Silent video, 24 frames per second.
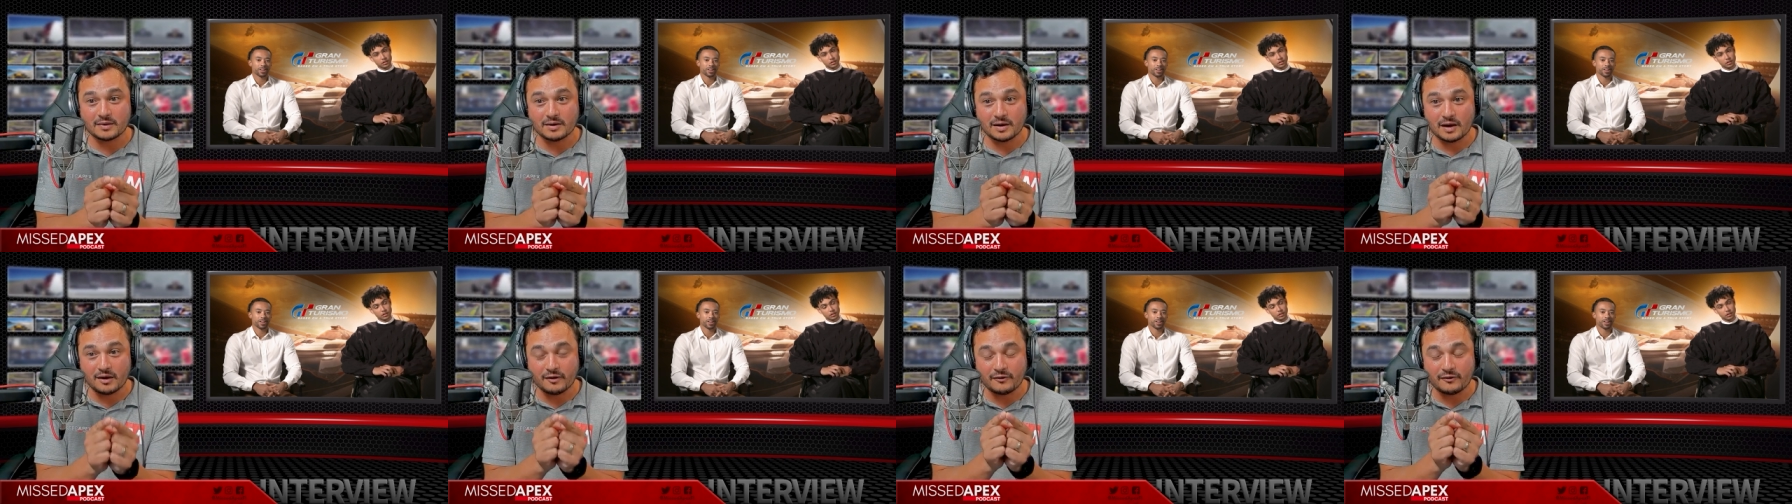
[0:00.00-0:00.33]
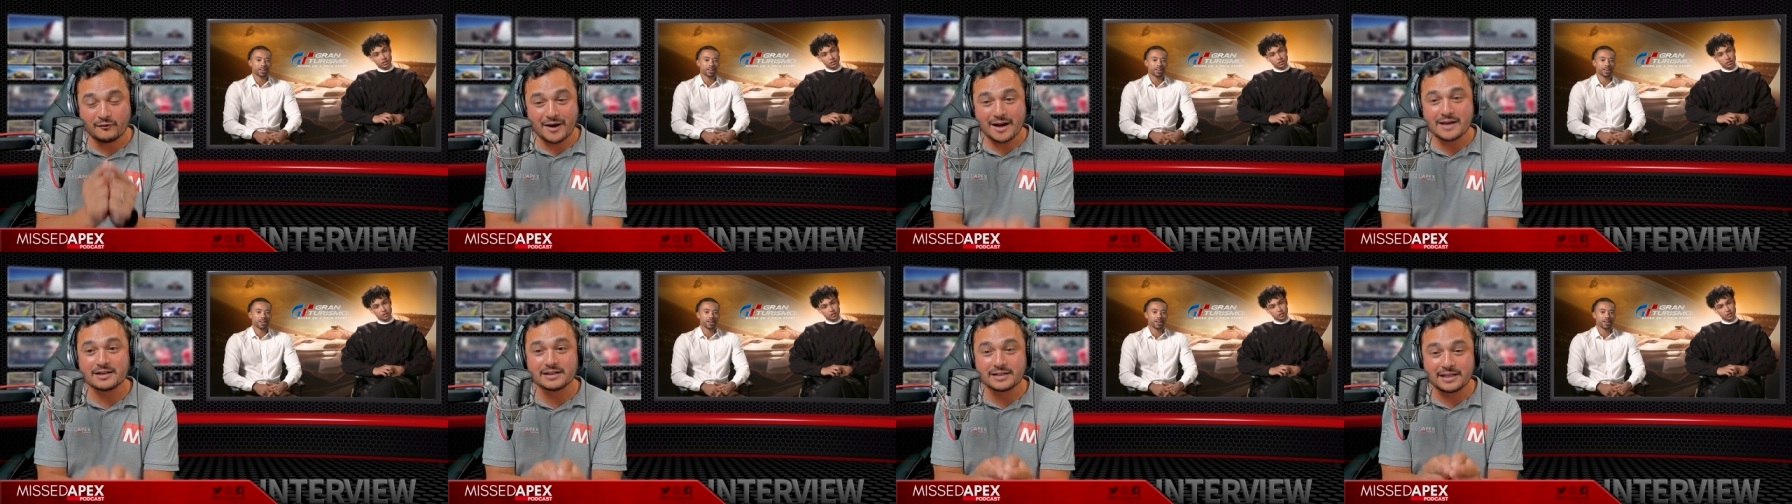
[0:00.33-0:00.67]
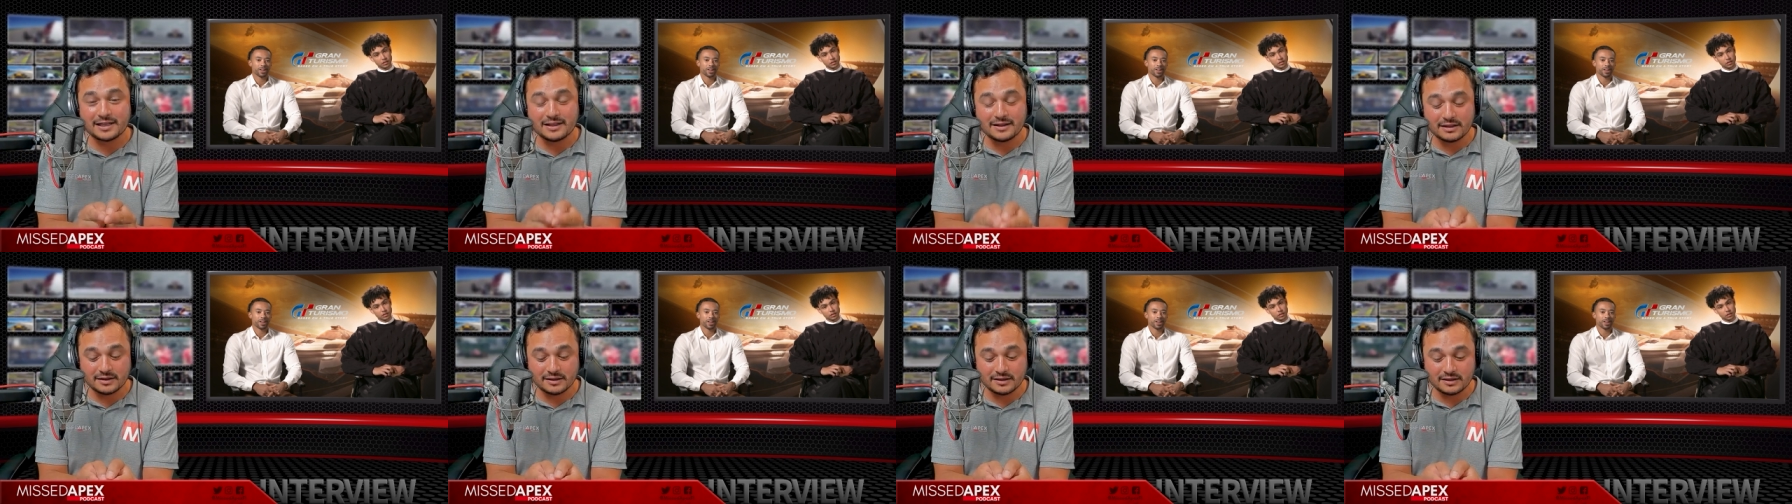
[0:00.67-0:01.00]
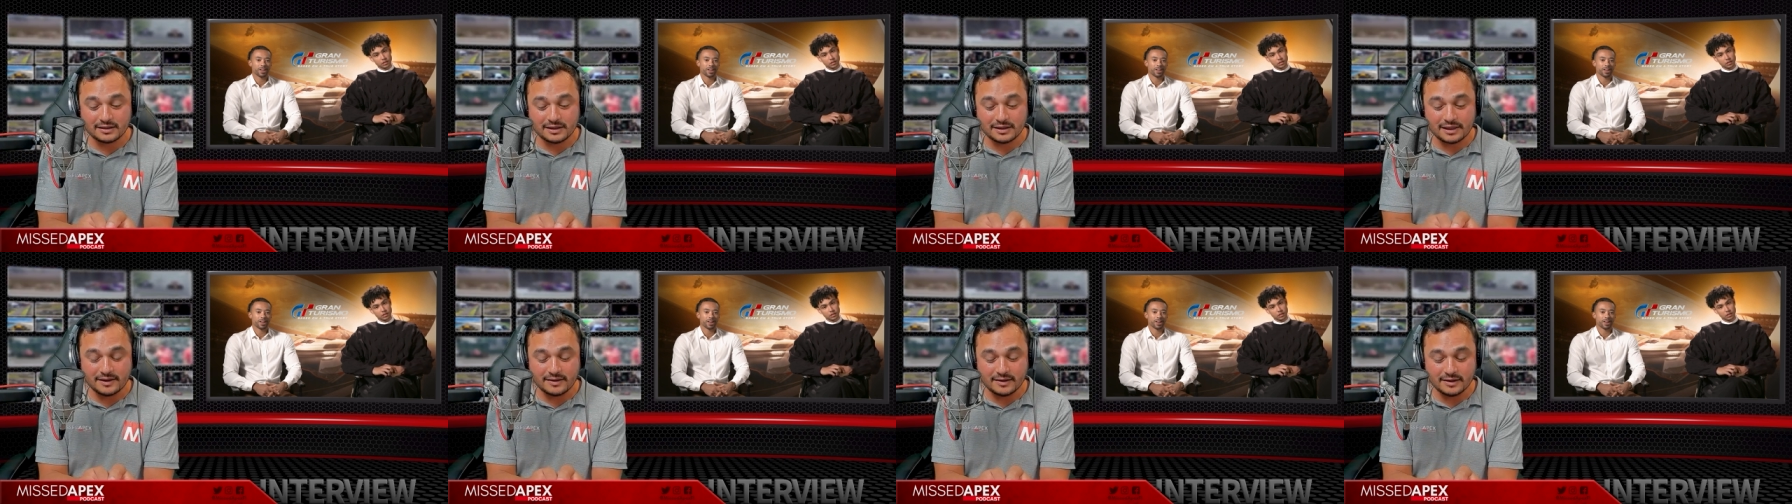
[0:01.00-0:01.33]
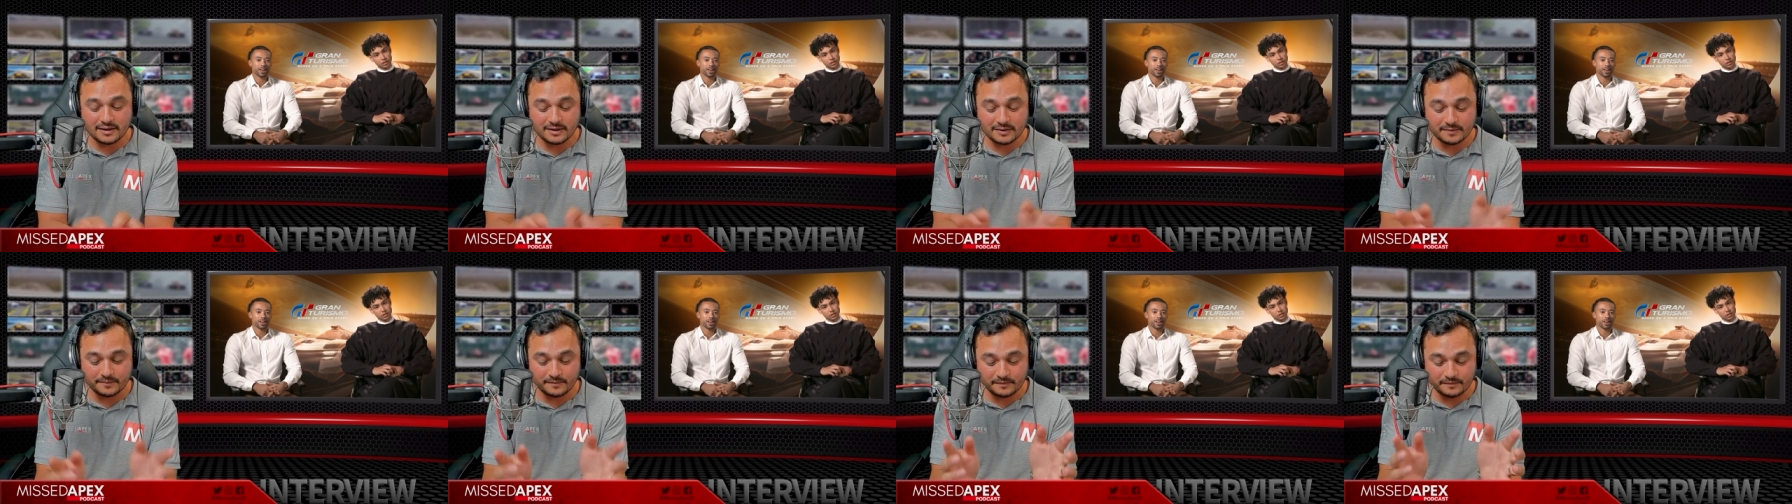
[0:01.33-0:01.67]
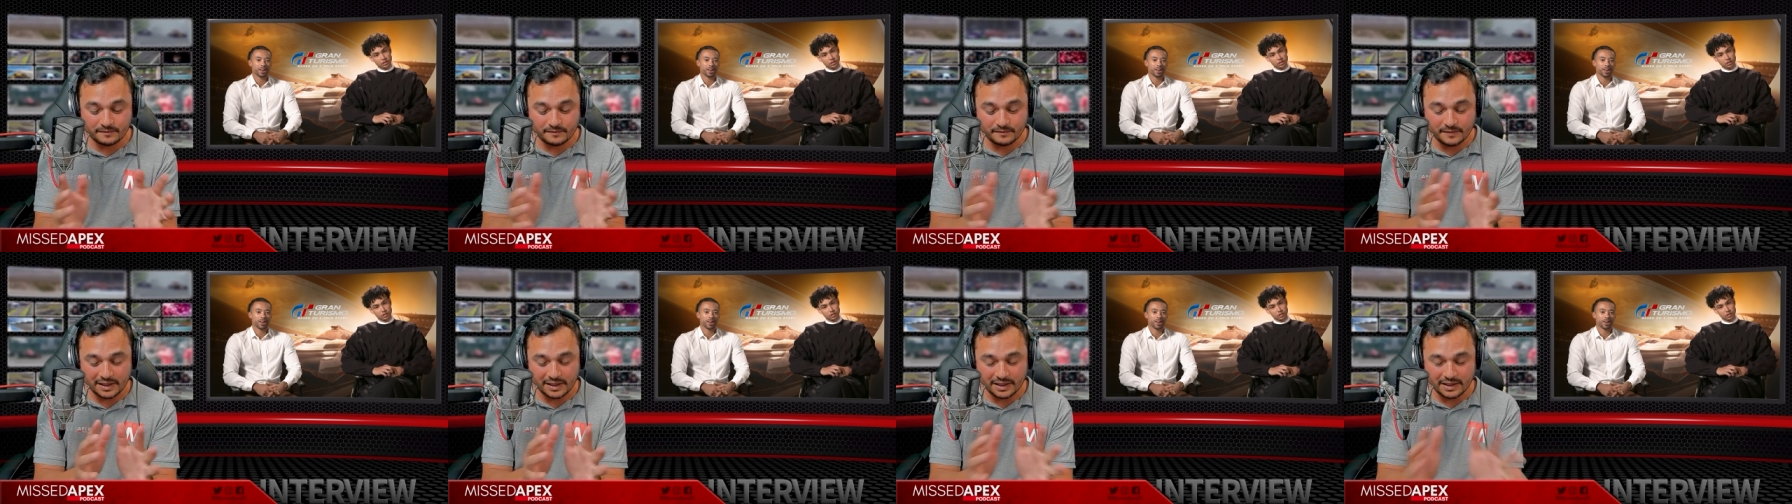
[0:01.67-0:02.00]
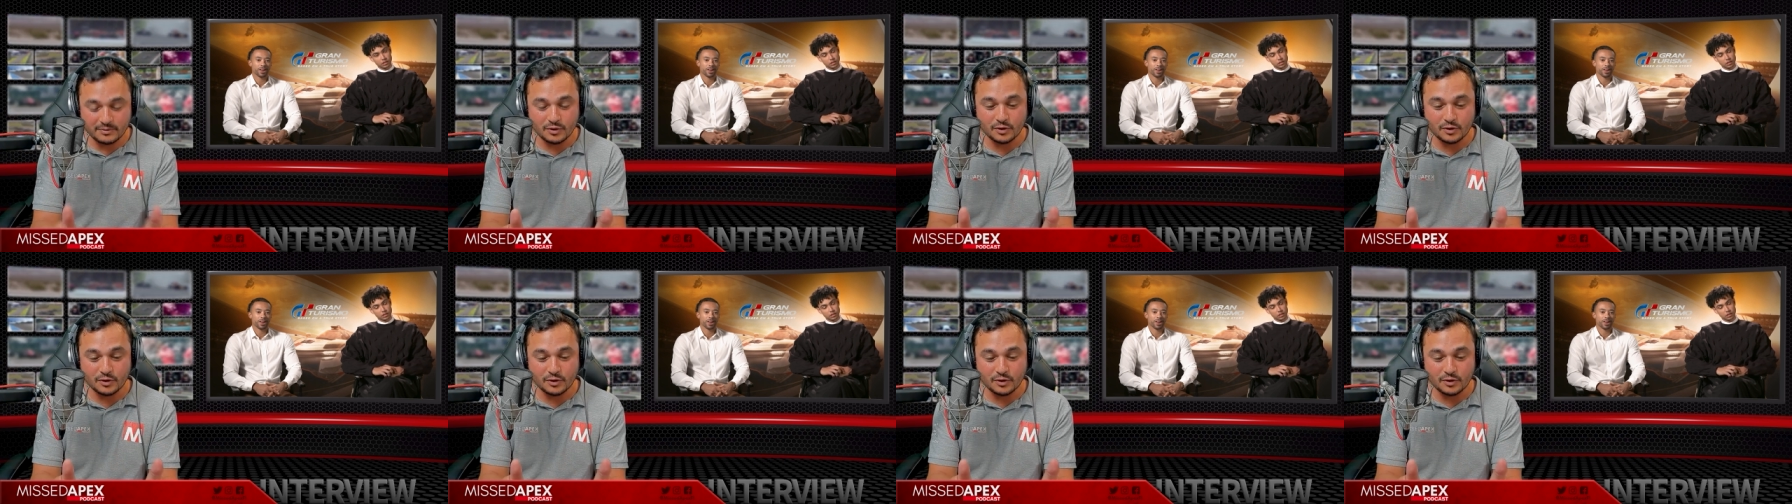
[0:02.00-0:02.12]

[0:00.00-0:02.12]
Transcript: a friend in the in the in the